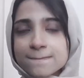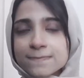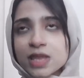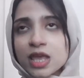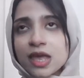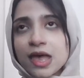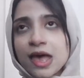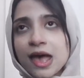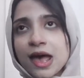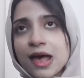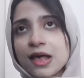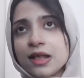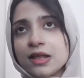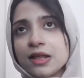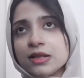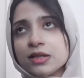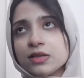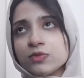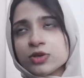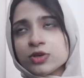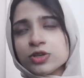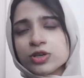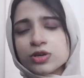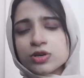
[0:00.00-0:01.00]

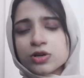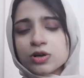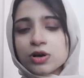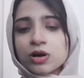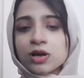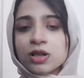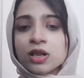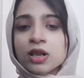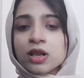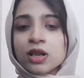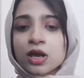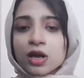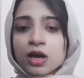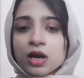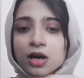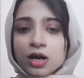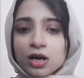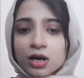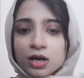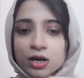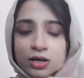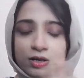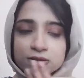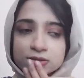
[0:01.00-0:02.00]
and what do you call
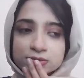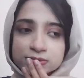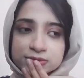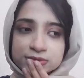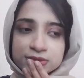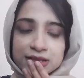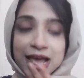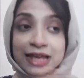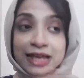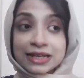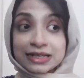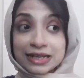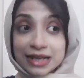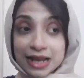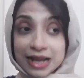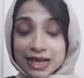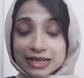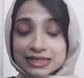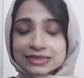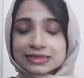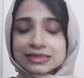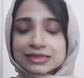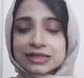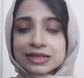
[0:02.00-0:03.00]
uh,
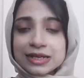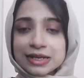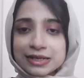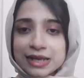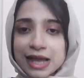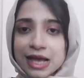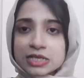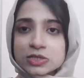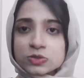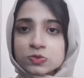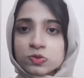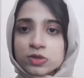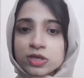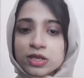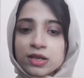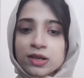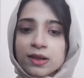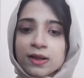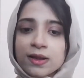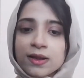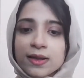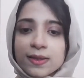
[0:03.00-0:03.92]
analyze the data as well.